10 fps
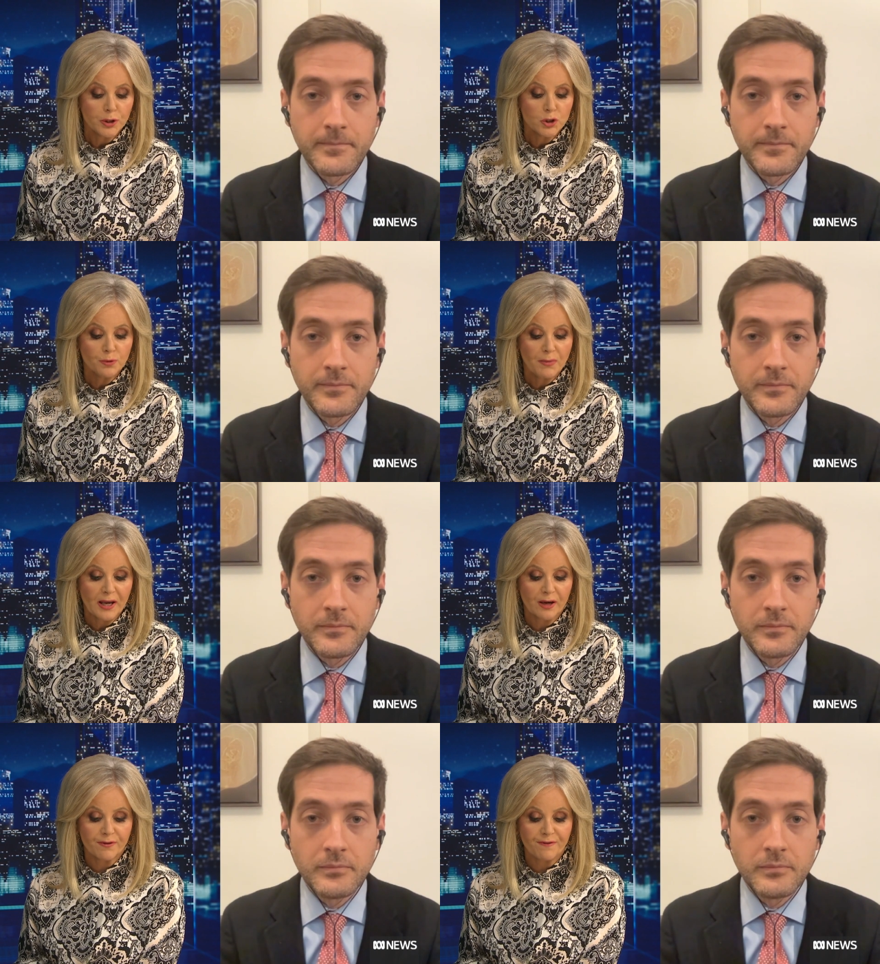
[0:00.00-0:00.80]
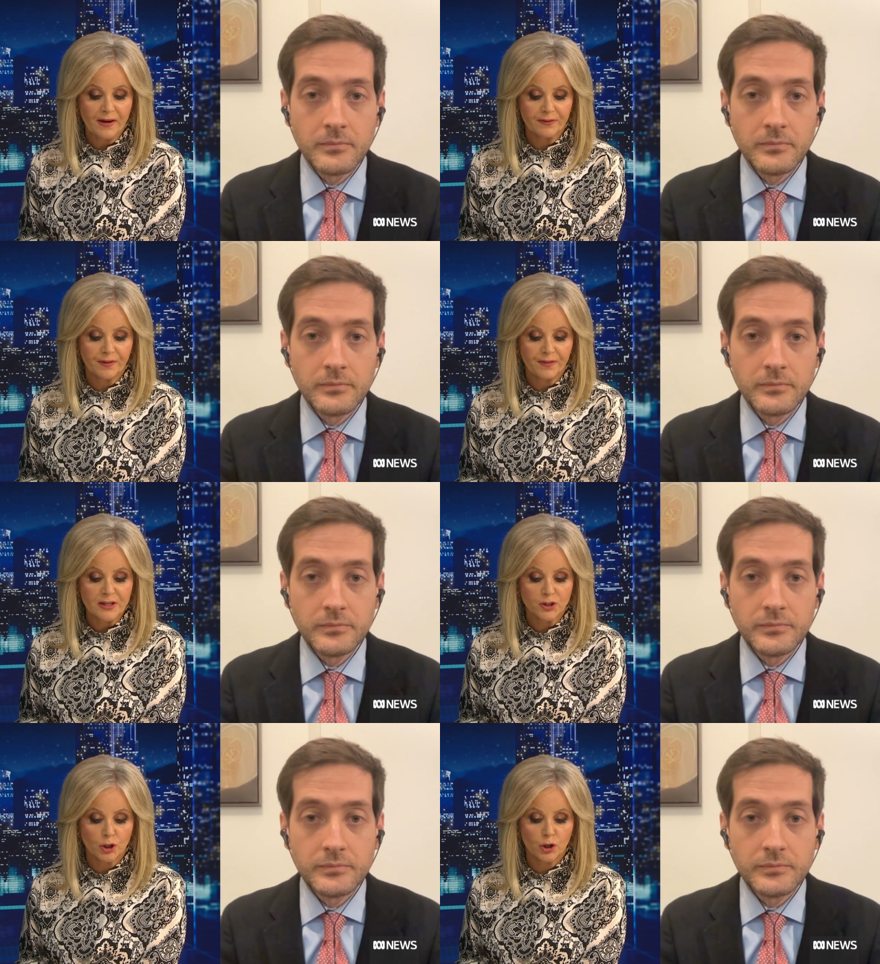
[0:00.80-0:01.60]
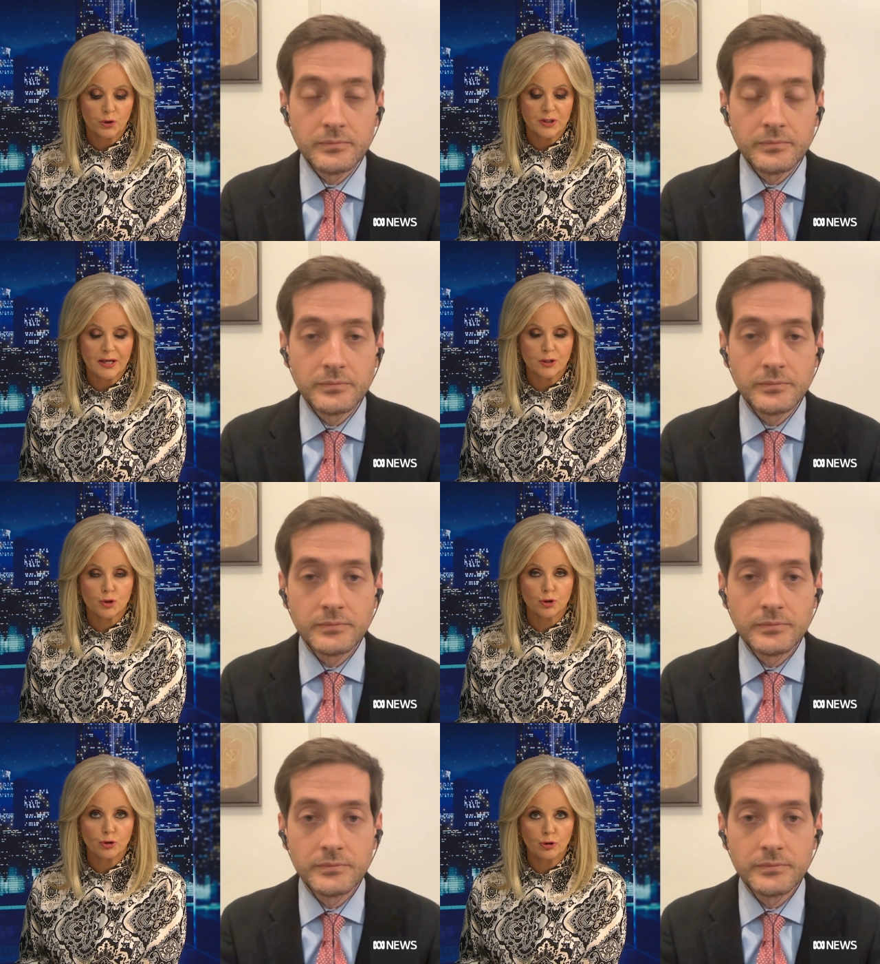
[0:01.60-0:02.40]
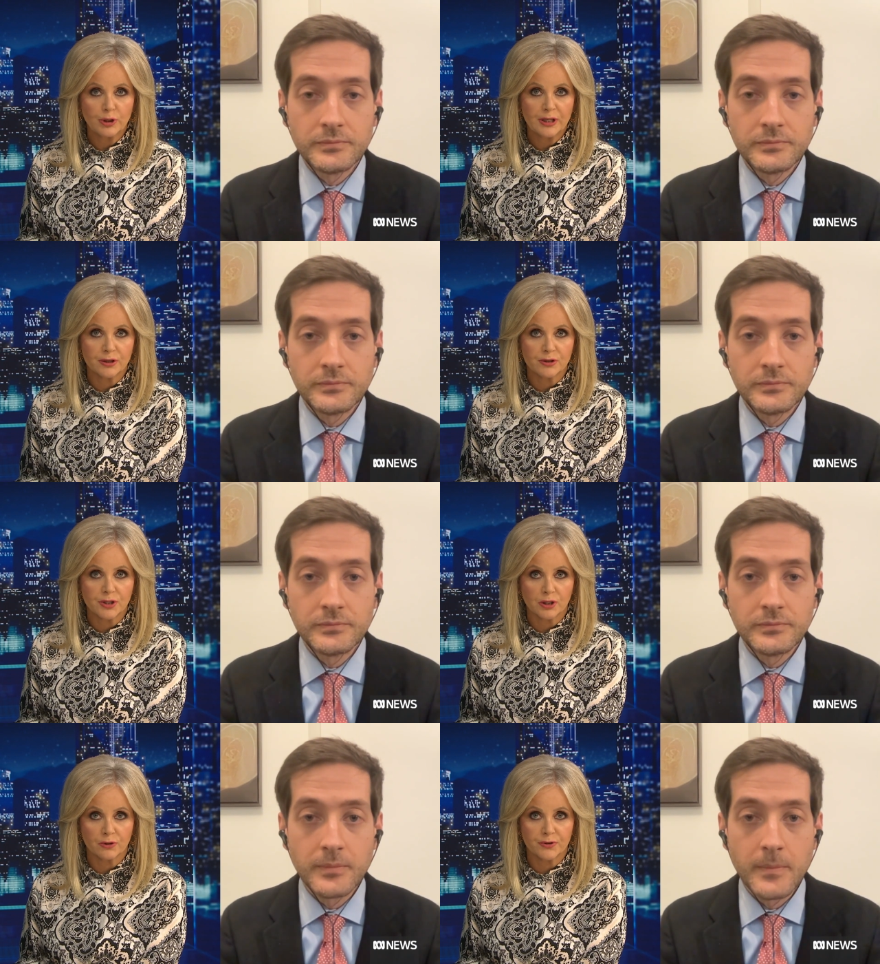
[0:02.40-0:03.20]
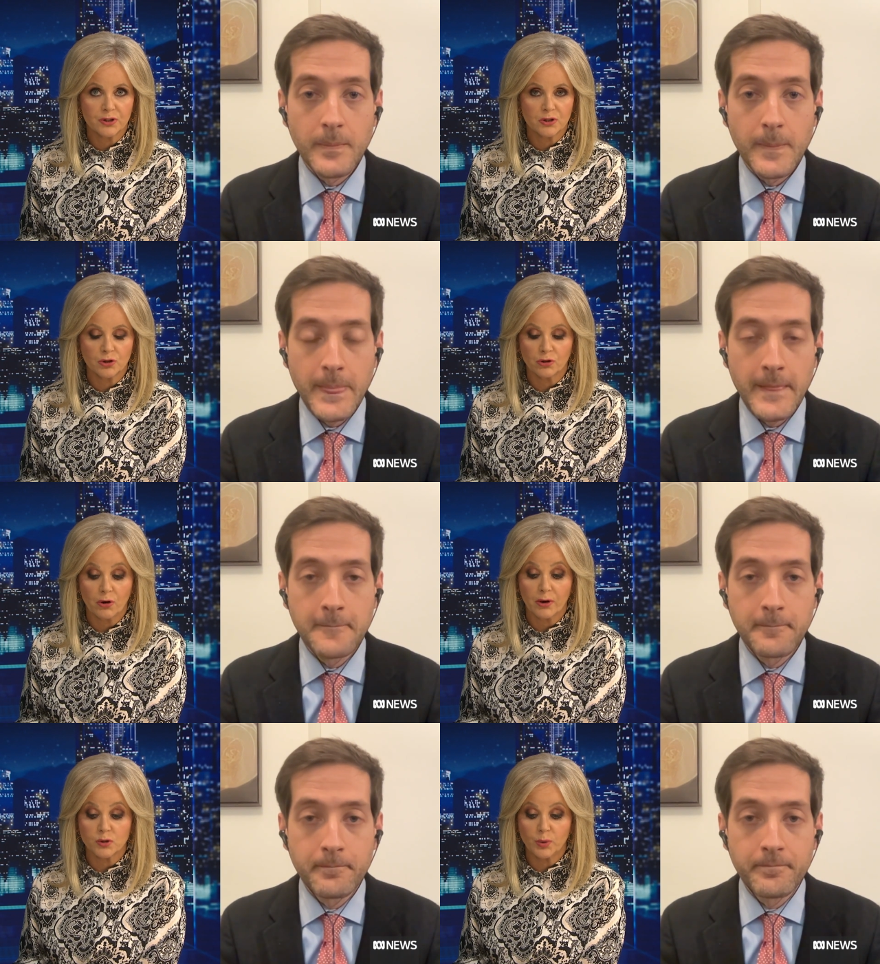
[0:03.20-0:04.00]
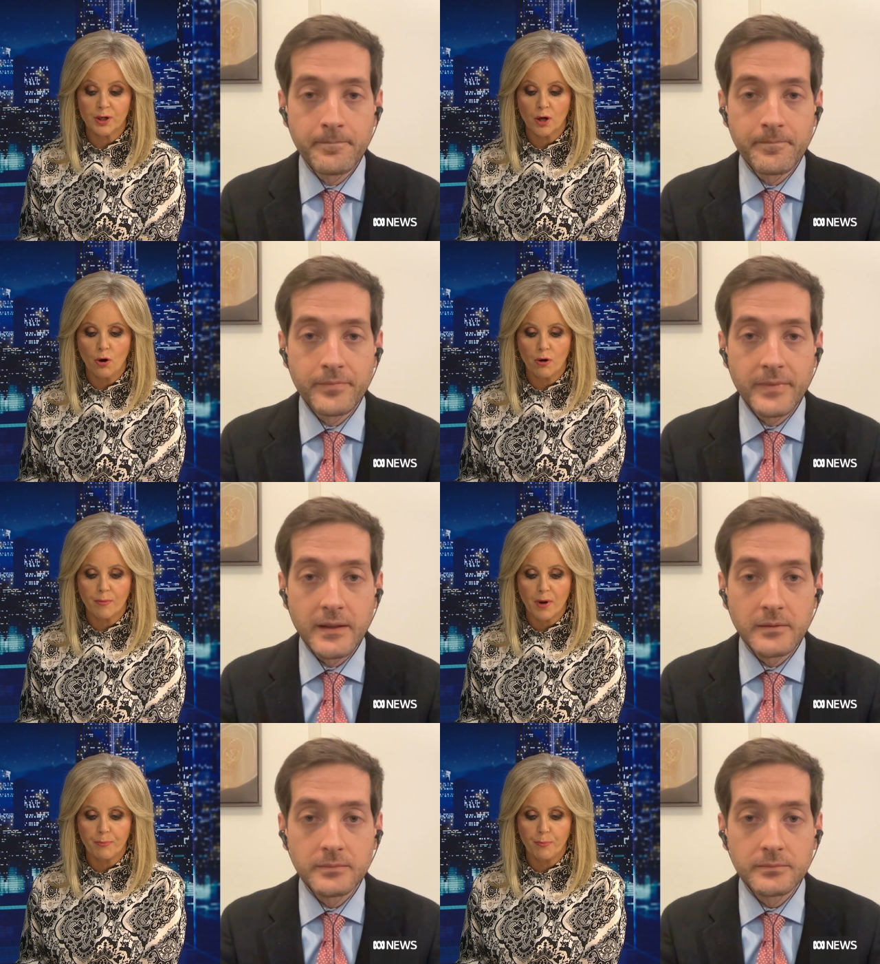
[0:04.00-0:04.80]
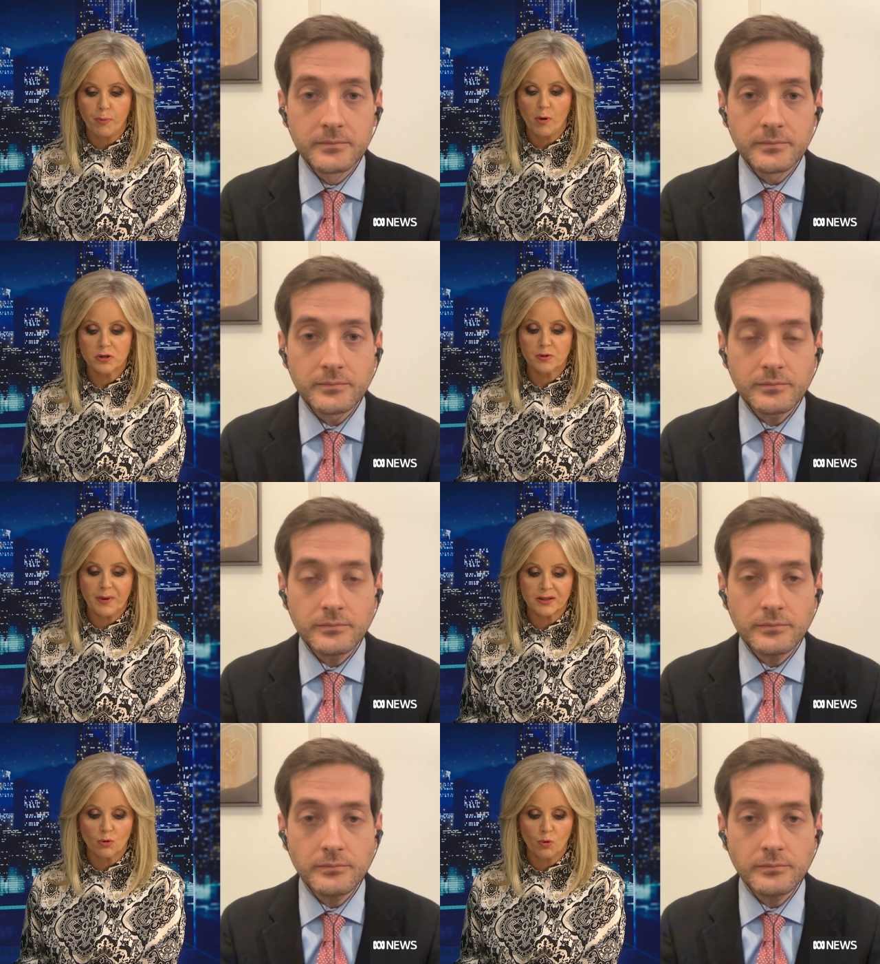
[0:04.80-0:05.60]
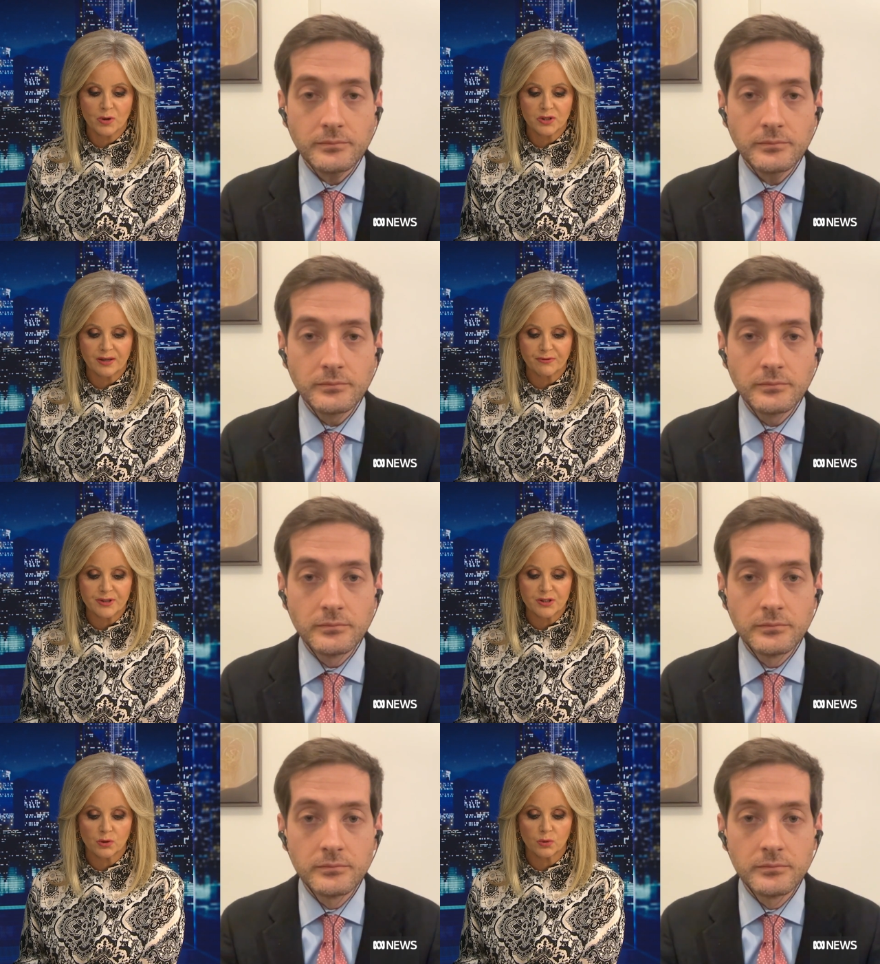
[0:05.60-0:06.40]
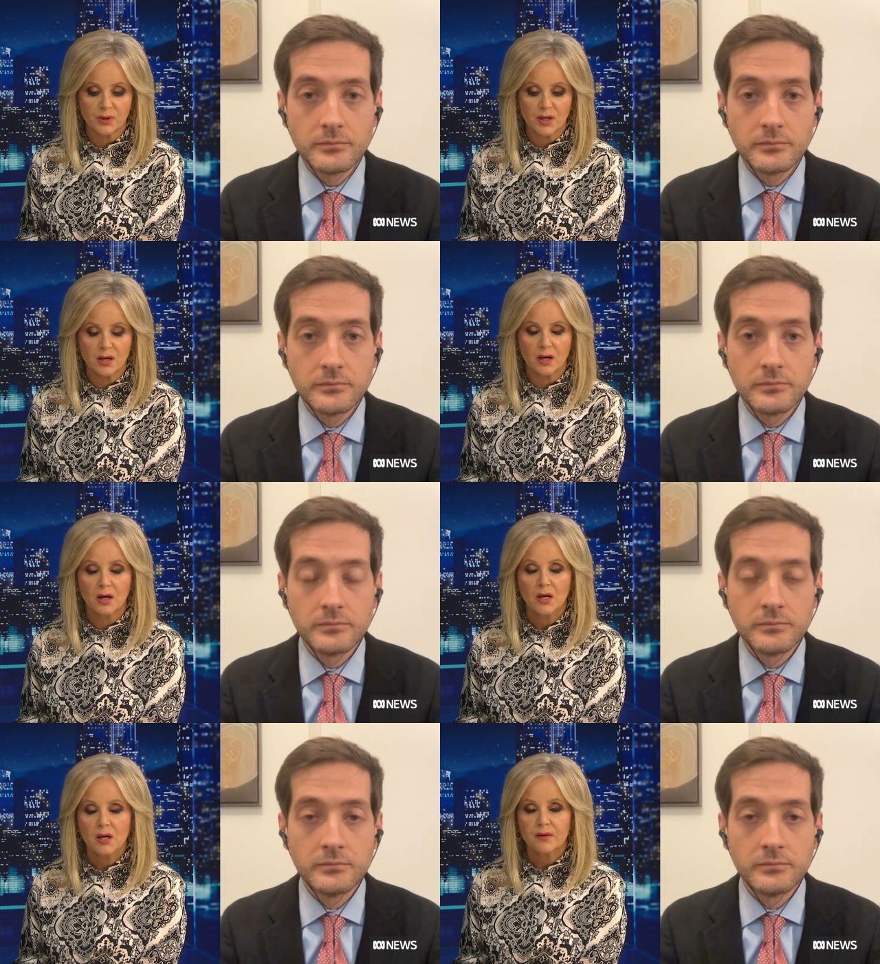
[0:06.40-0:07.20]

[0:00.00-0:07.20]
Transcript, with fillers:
Speaker 1: did you make of the fact that they secured a 2-year deal? This is, you know, as we know, a prospect almost every single year.